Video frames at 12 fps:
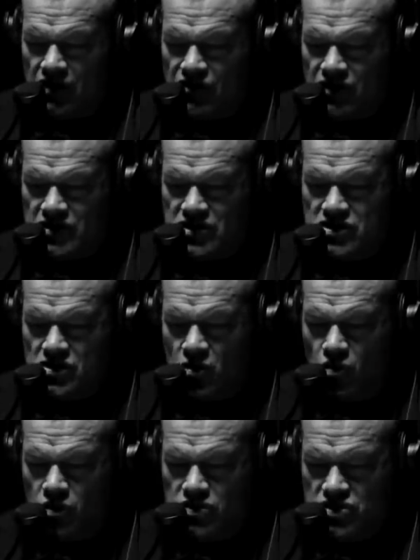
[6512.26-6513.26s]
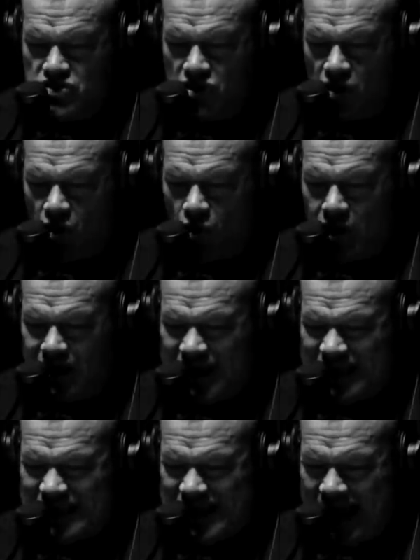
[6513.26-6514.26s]
this was so,
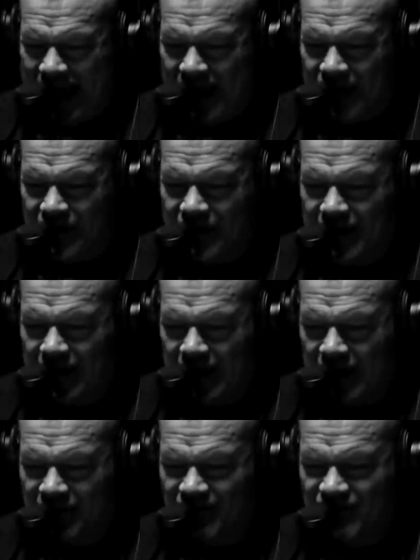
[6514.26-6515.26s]
in the end, it